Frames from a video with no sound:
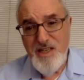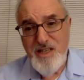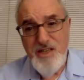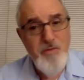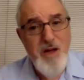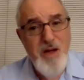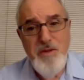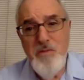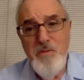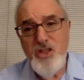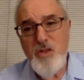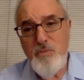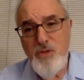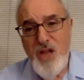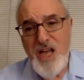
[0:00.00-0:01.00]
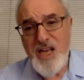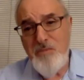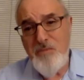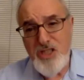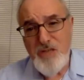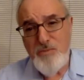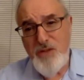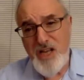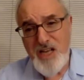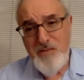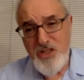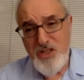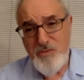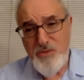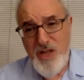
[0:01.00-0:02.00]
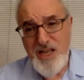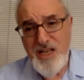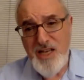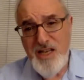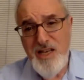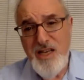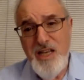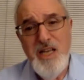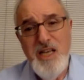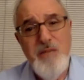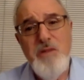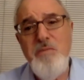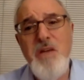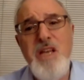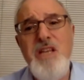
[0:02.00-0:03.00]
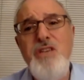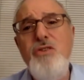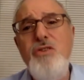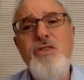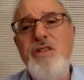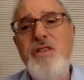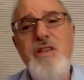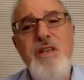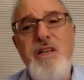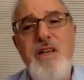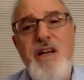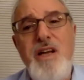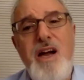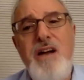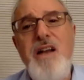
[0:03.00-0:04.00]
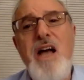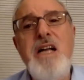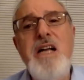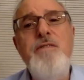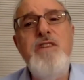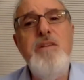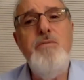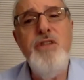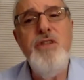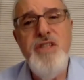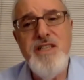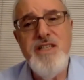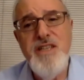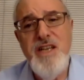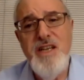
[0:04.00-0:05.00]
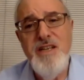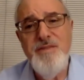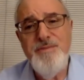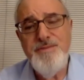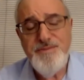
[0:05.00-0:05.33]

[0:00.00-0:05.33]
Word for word: you might be multiplying and multiplying and multiplying, but many Jews are not comfortable in that setting.